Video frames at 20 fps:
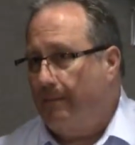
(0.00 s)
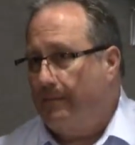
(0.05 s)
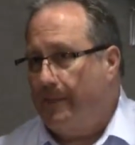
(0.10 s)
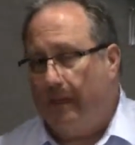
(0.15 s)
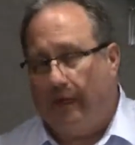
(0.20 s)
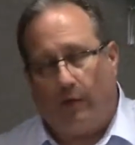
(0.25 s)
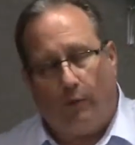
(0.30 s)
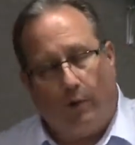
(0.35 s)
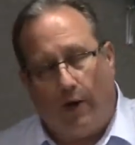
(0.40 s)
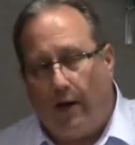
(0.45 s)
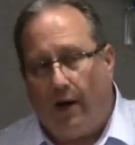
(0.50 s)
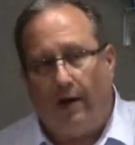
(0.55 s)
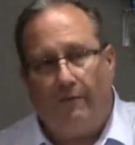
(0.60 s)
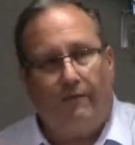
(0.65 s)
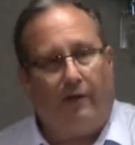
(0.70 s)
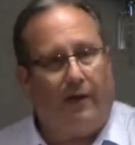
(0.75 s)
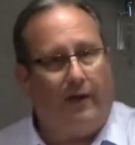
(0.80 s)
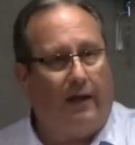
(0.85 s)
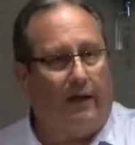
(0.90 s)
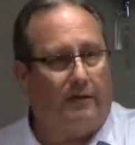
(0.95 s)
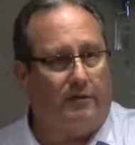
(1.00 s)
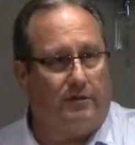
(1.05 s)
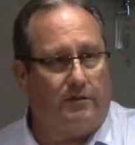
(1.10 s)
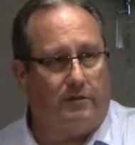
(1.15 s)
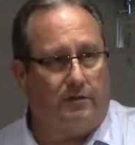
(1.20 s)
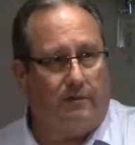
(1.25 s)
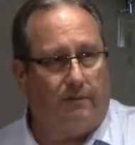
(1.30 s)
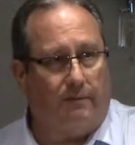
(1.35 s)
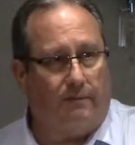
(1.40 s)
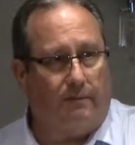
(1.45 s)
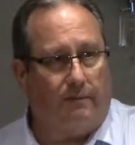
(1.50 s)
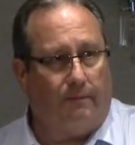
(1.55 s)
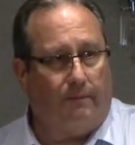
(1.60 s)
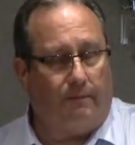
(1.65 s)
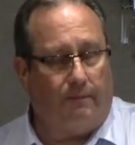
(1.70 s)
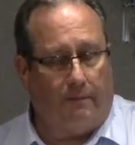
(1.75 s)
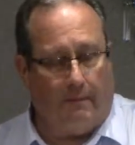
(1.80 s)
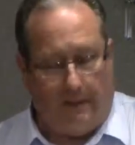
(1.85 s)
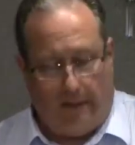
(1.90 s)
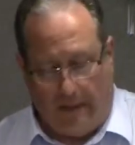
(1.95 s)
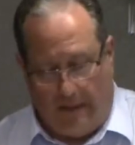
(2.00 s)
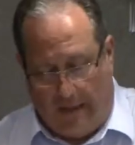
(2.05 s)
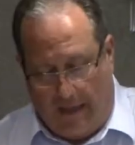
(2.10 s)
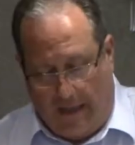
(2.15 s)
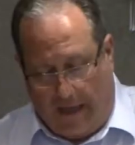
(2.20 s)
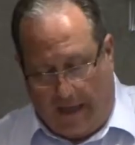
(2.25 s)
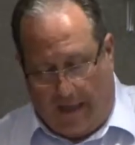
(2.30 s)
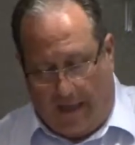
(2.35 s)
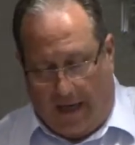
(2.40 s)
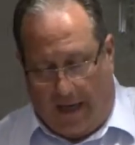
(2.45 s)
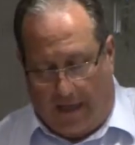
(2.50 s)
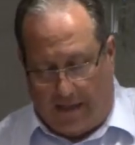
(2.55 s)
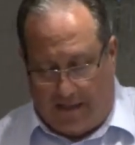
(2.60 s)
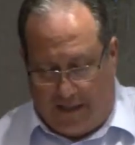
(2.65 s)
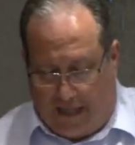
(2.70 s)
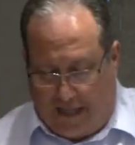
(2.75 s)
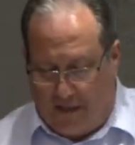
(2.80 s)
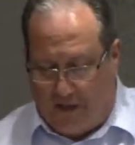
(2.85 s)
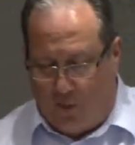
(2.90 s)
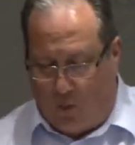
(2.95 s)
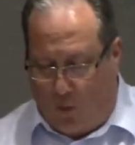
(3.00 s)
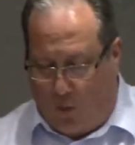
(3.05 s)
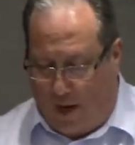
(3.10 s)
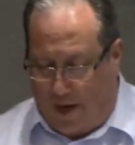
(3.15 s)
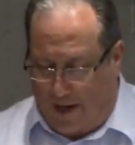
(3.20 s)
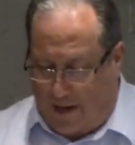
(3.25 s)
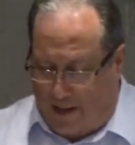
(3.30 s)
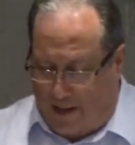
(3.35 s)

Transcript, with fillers: Take it right out of our hands. And guys, that's why